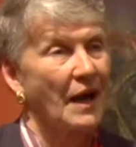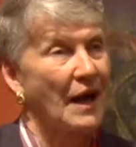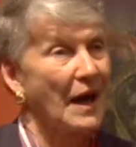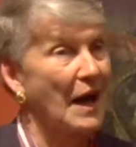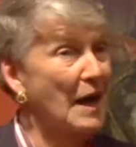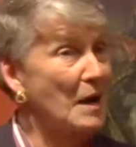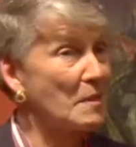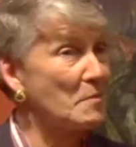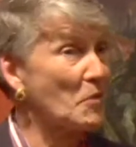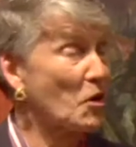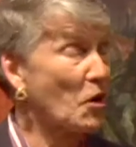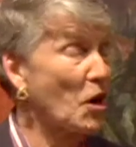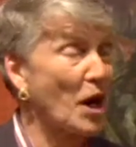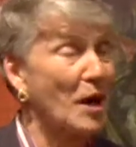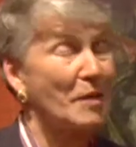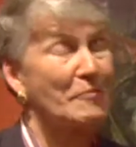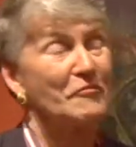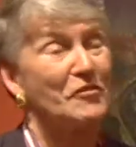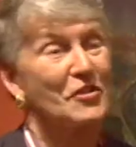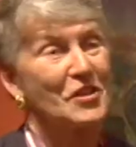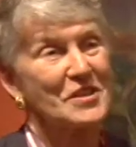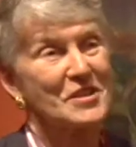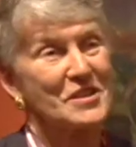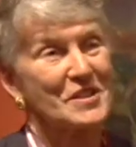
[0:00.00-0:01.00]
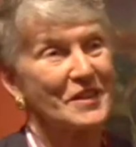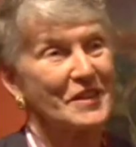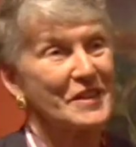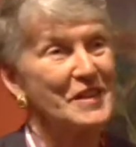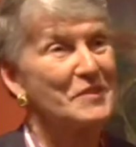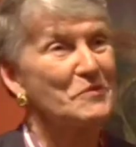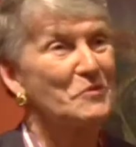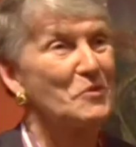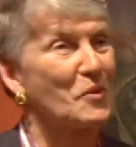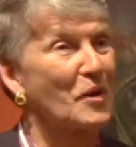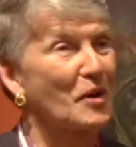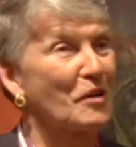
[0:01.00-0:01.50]
I'm
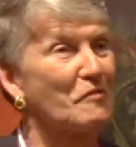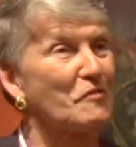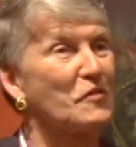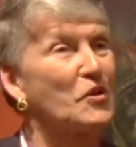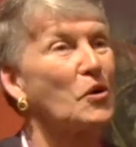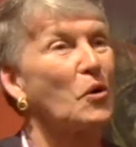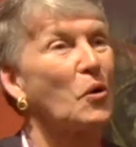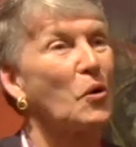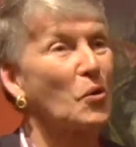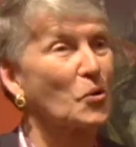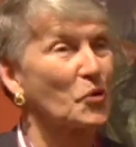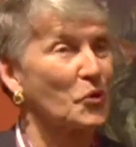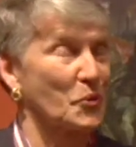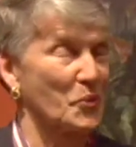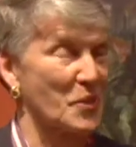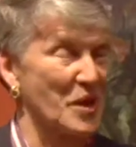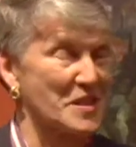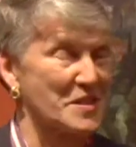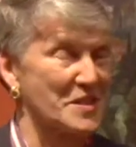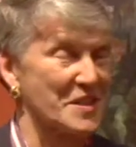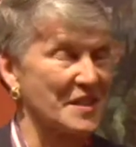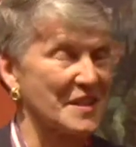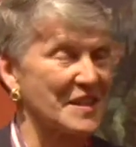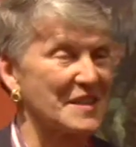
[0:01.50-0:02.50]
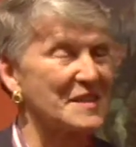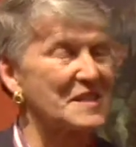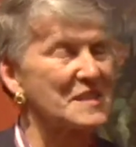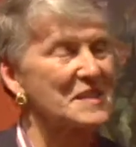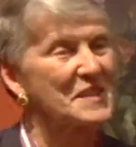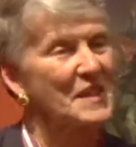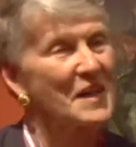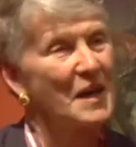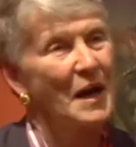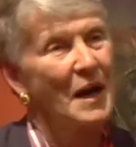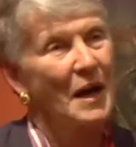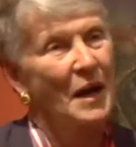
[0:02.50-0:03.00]
obviously one of the older
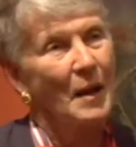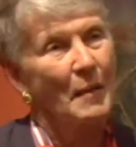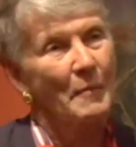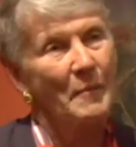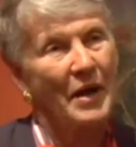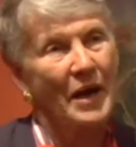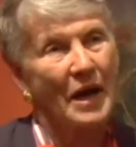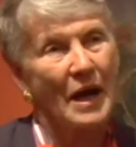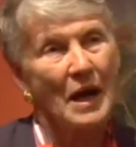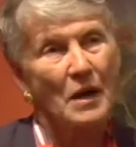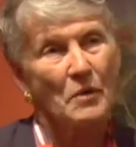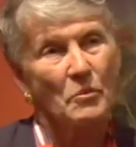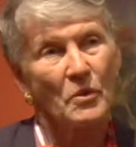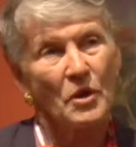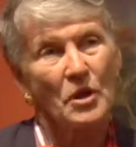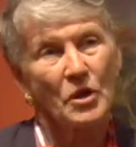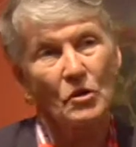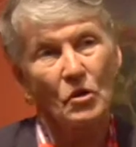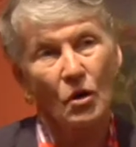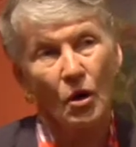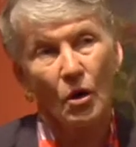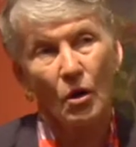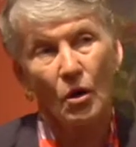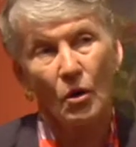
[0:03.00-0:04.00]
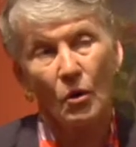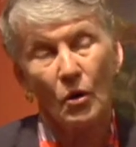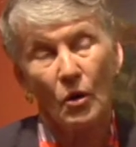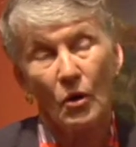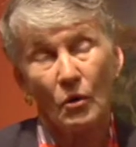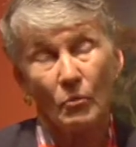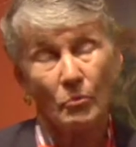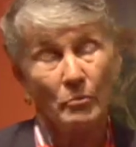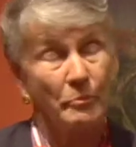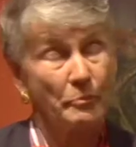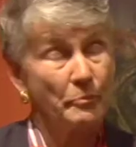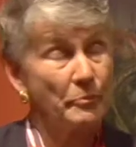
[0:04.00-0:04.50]
residents, but I
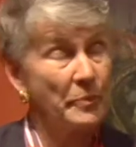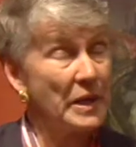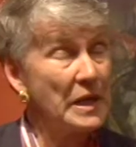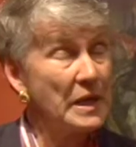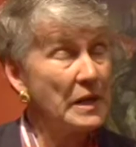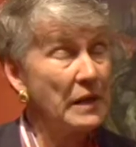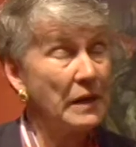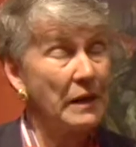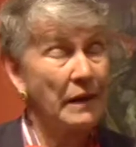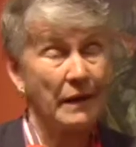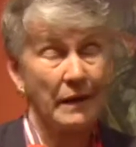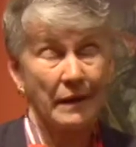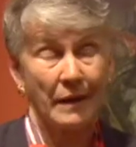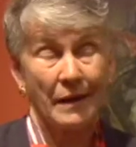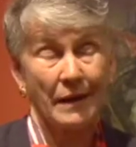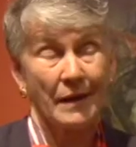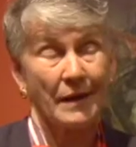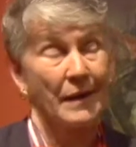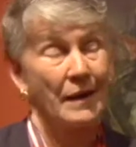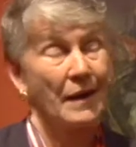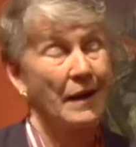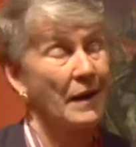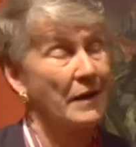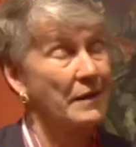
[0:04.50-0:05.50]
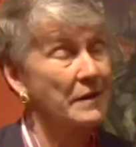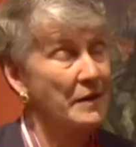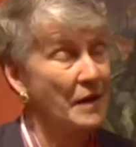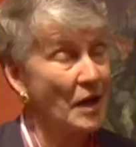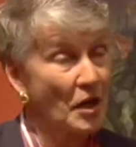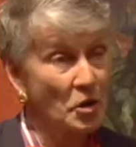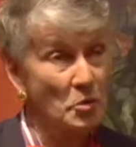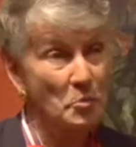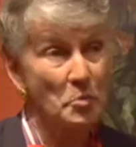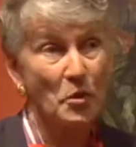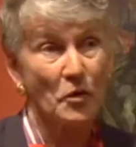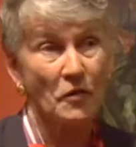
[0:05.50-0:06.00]
recall being a
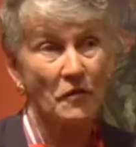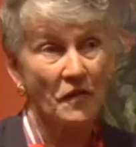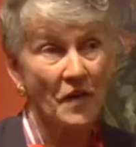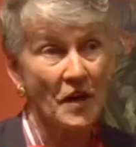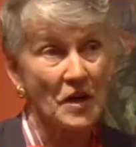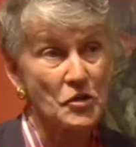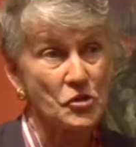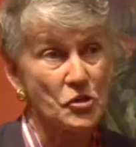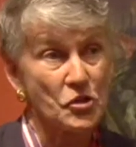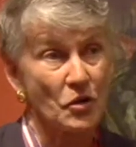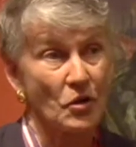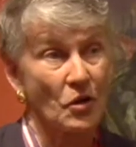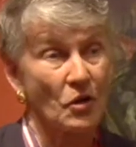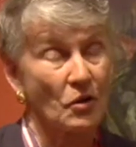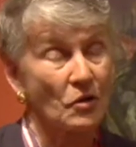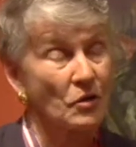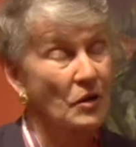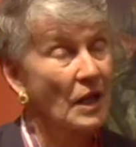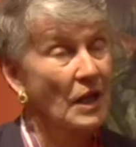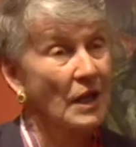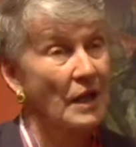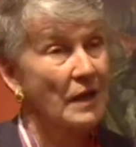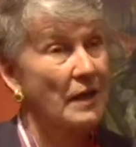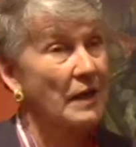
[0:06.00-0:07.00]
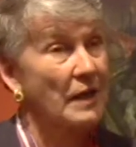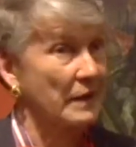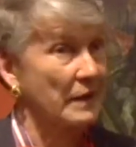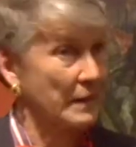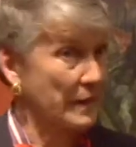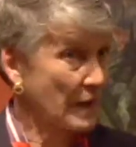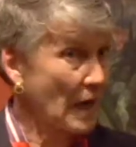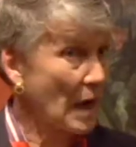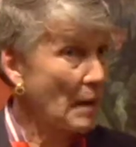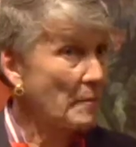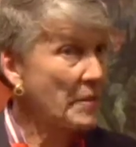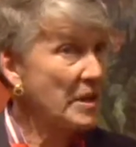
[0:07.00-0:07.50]
young professional
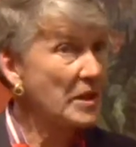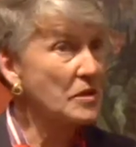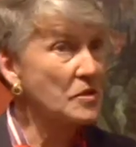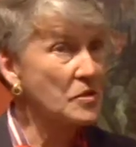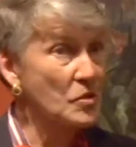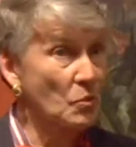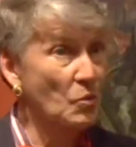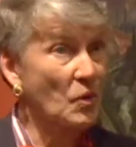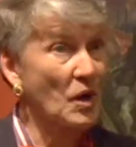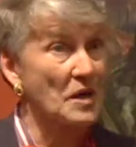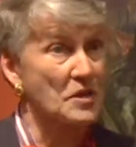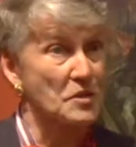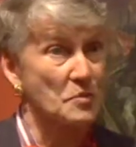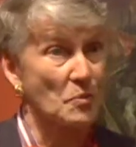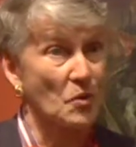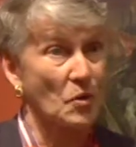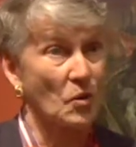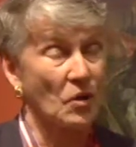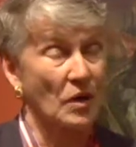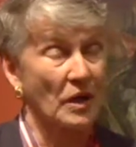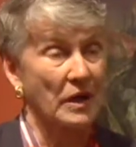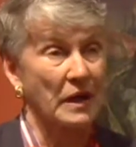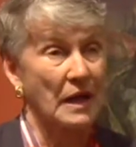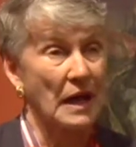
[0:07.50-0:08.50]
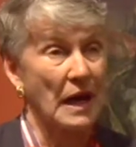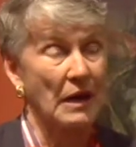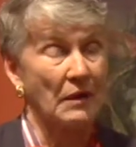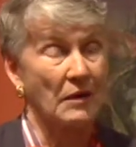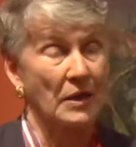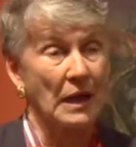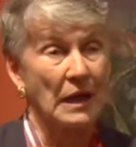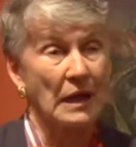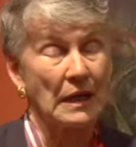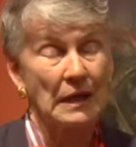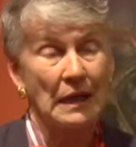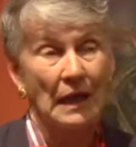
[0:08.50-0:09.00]
coming to Westmoreland
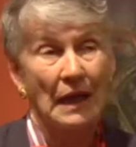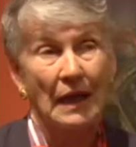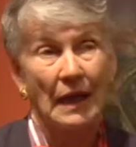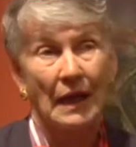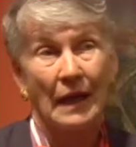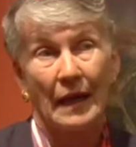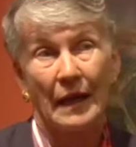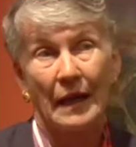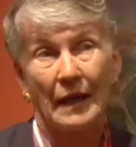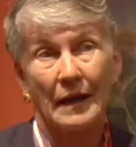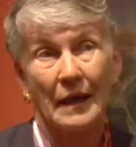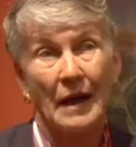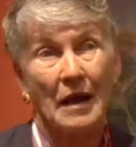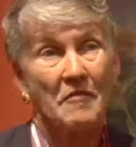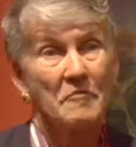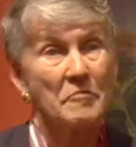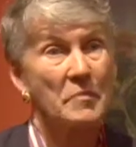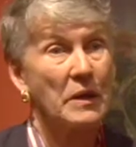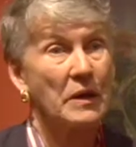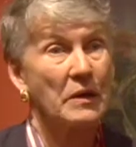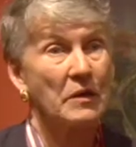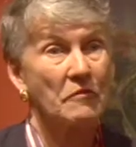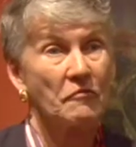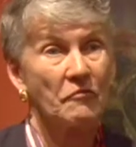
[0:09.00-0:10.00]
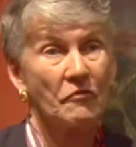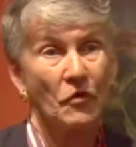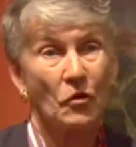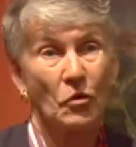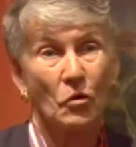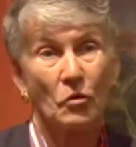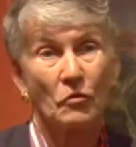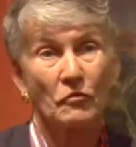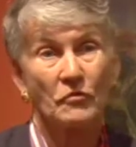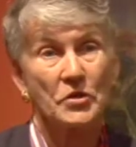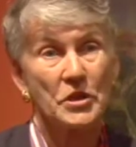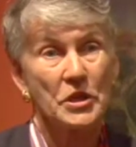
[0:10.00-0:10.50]
County, and I've been
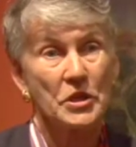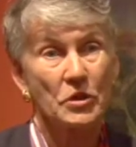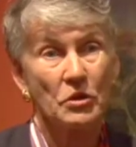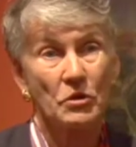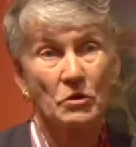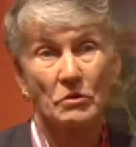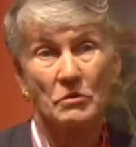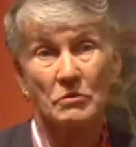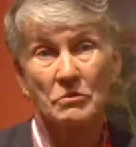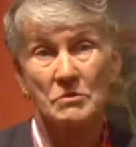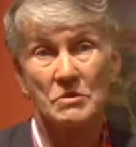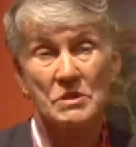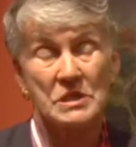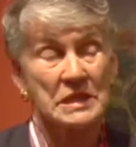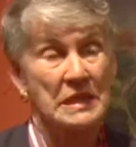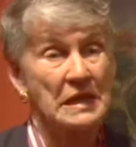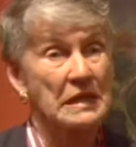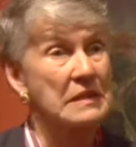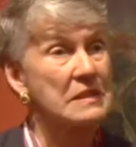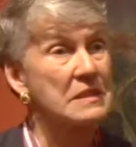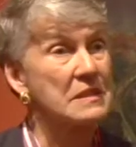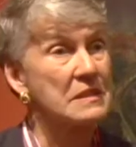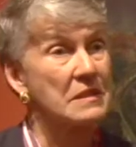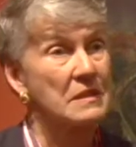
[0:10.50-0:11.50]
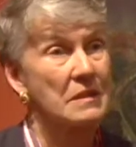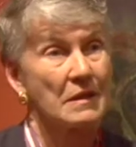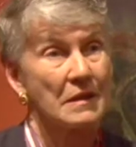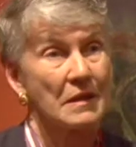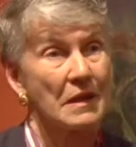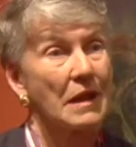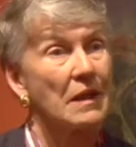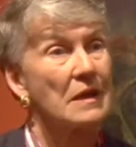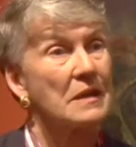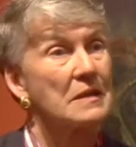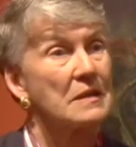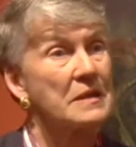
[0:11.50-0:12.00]
involved here since
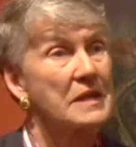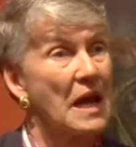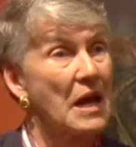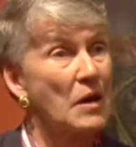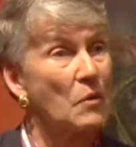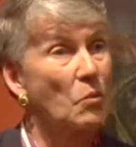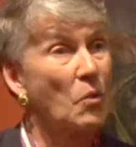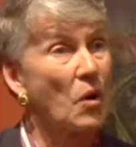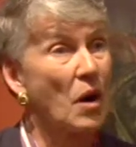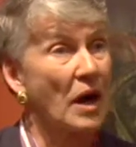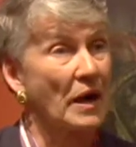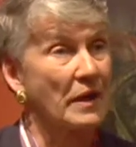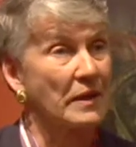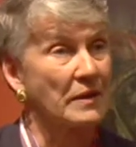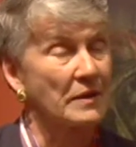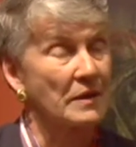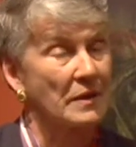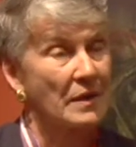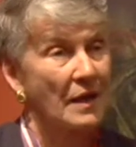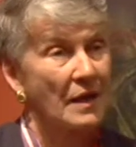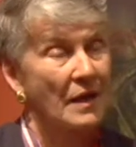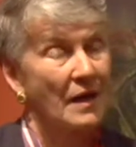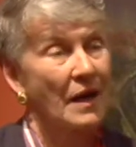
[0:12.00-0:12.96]
day one.